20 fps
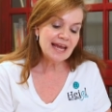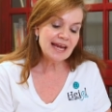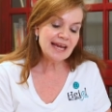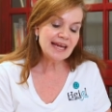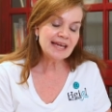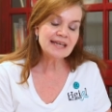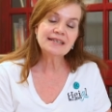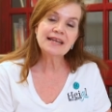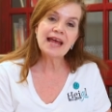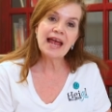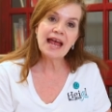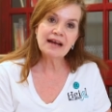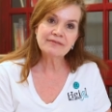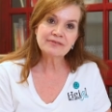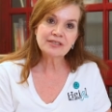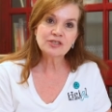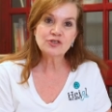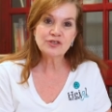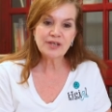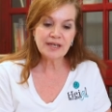And
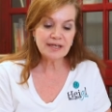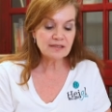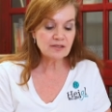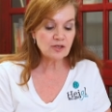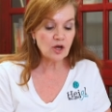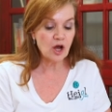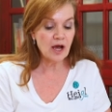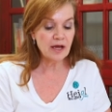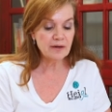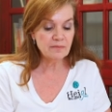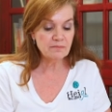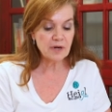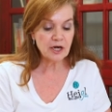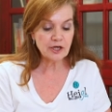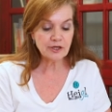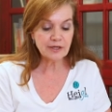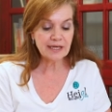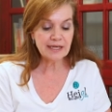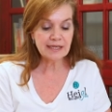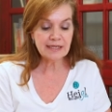average days on
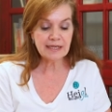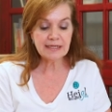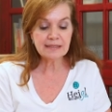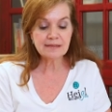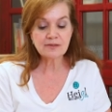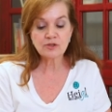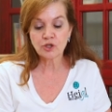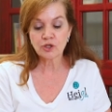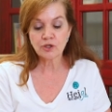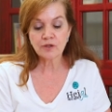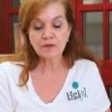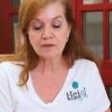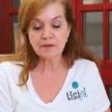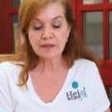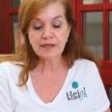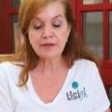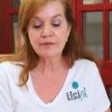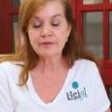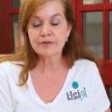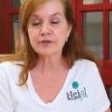market is
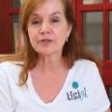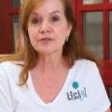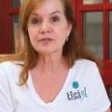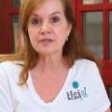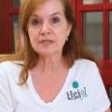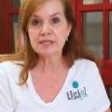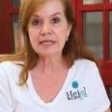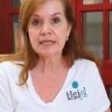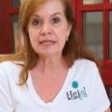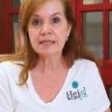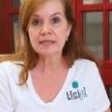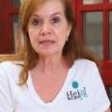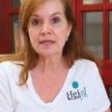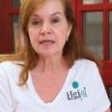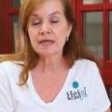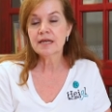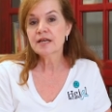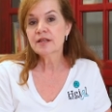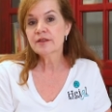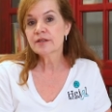currently 13.
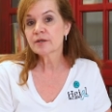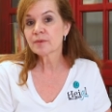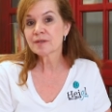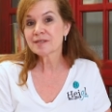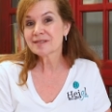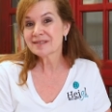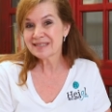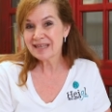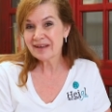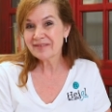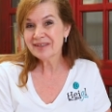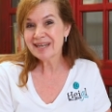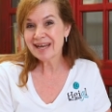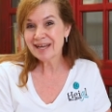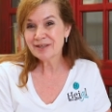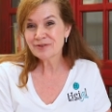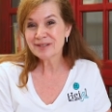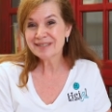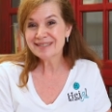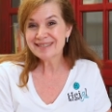There were
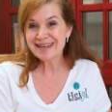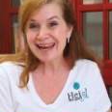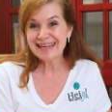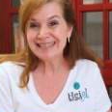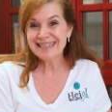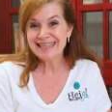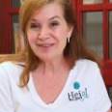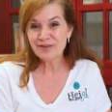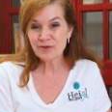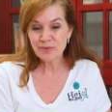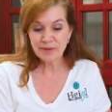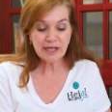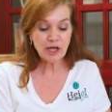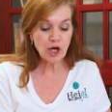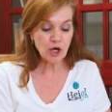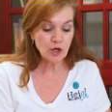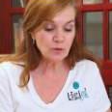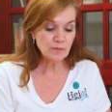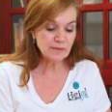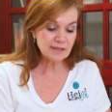793
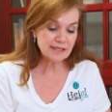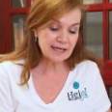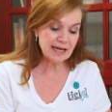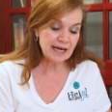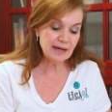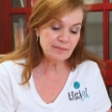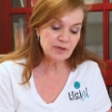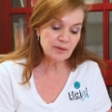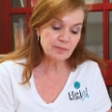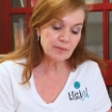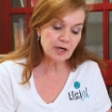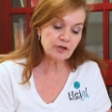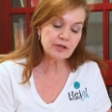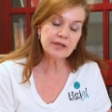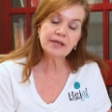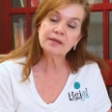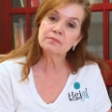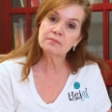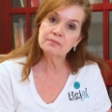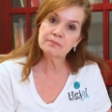homes that came to
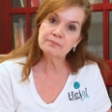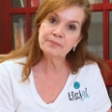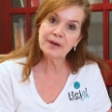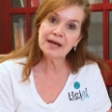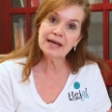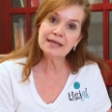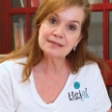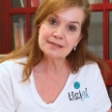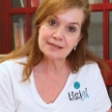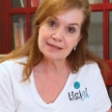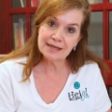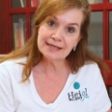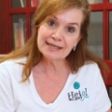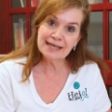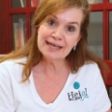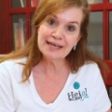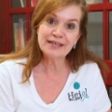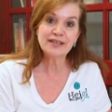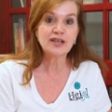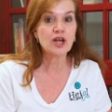market but
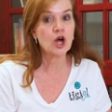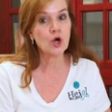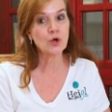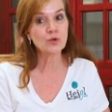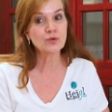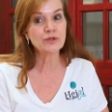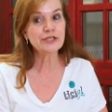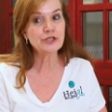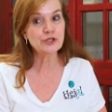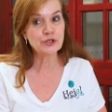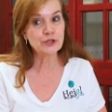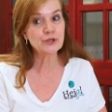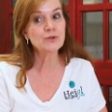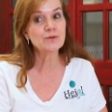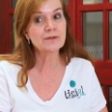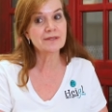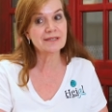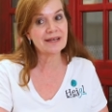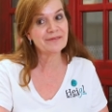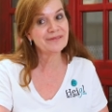again, only
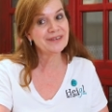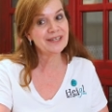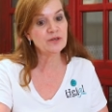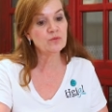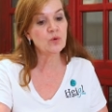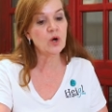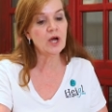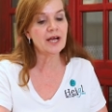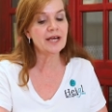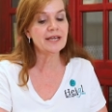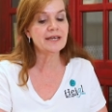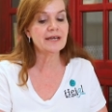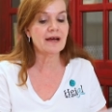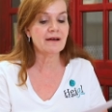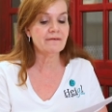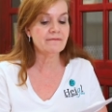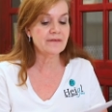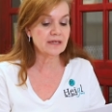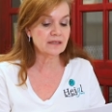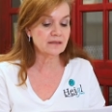271
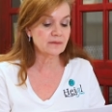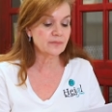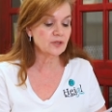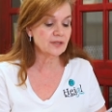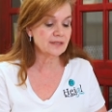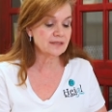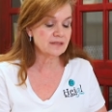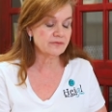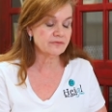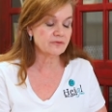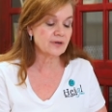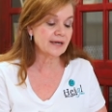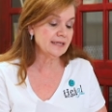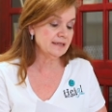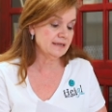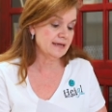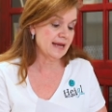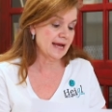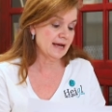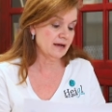available as of
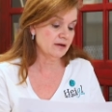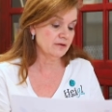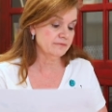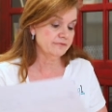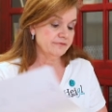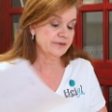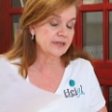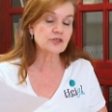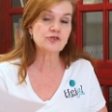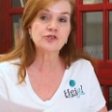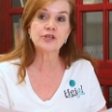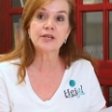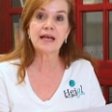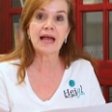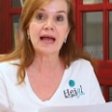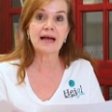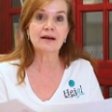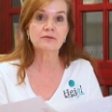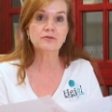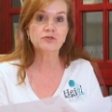right now,
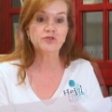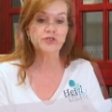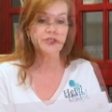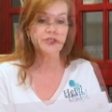finishing out